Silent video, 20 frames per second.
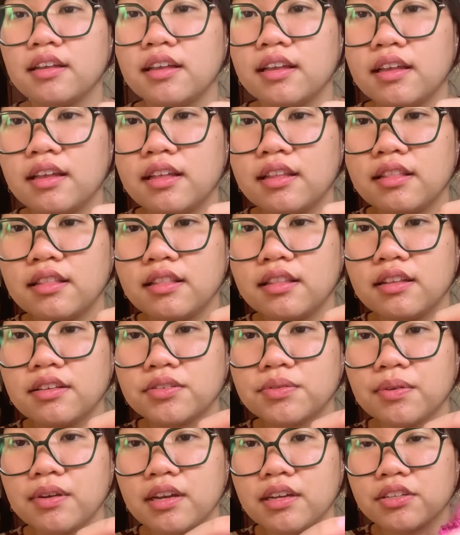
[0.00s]
in the
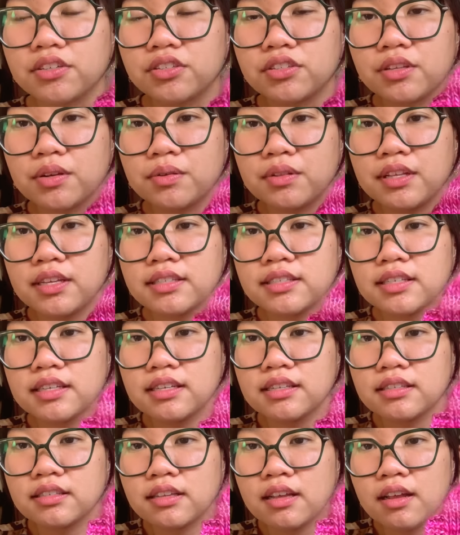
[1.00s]
swatch. So this
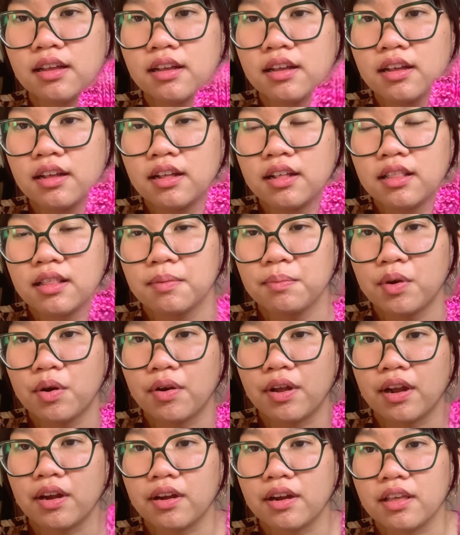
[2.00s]
is the
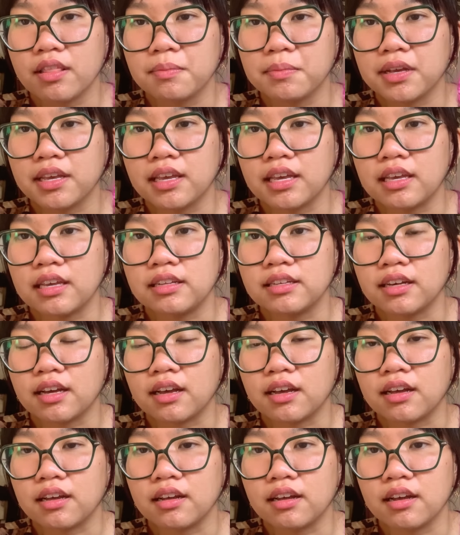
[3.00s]
mohair and the
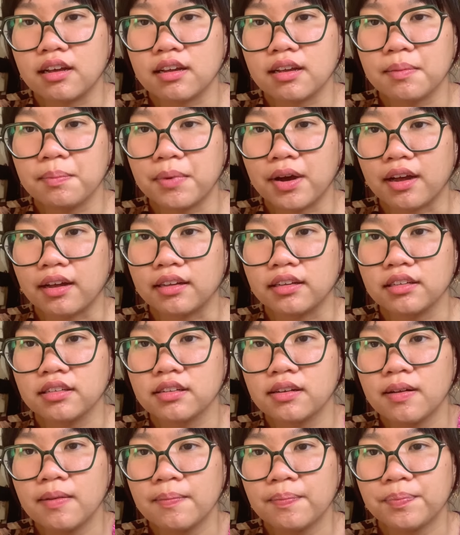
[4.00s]
mechita combined.
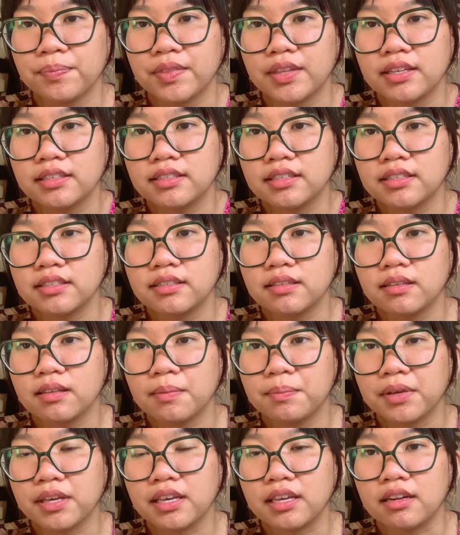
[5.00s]
This is the
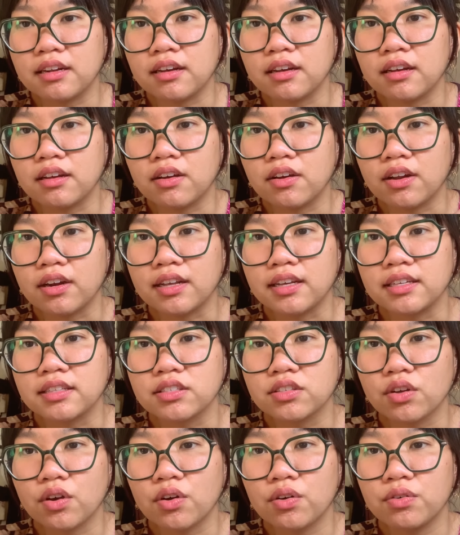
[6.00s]
mechita on
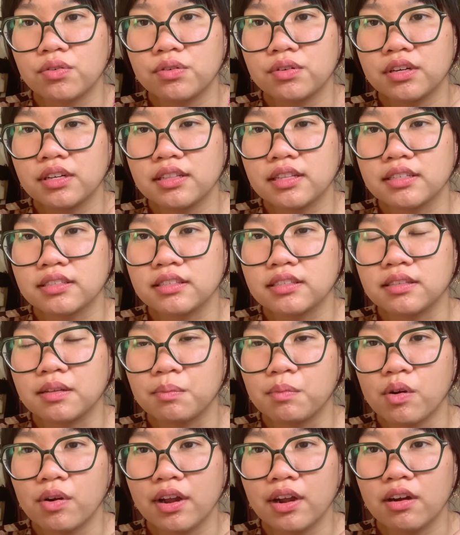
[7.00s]
its own, this is the
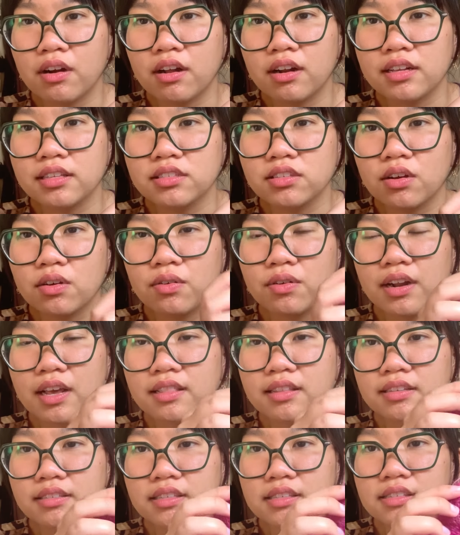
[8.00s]
mohair on its own,
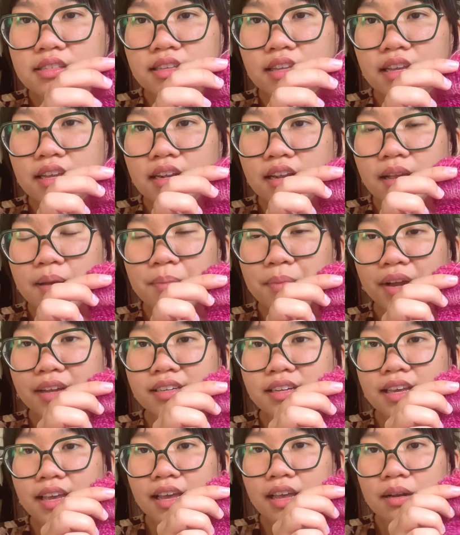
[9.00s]
and this is it
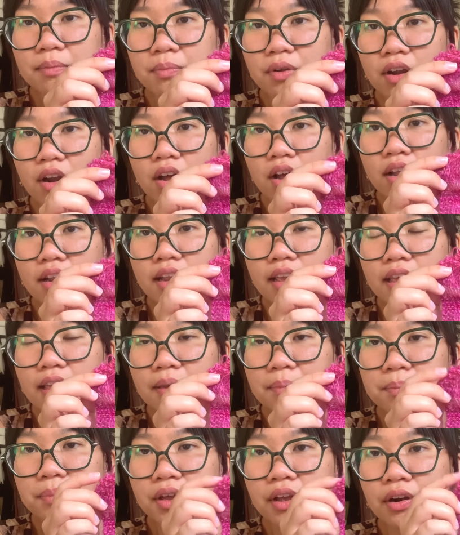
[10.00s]
combined again, but on
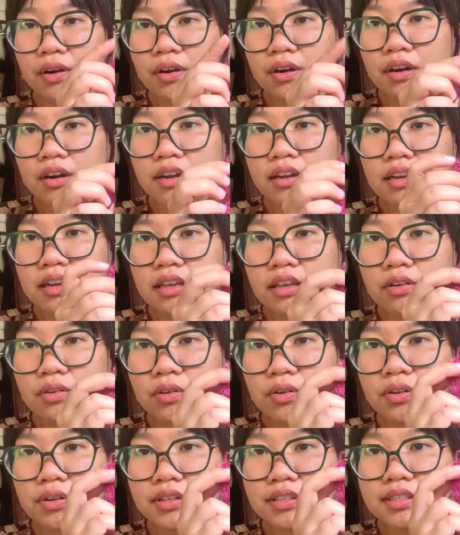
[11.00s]
a bigger
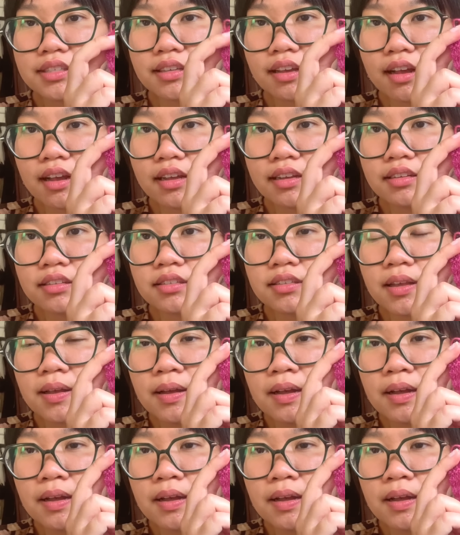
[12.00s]
needle size.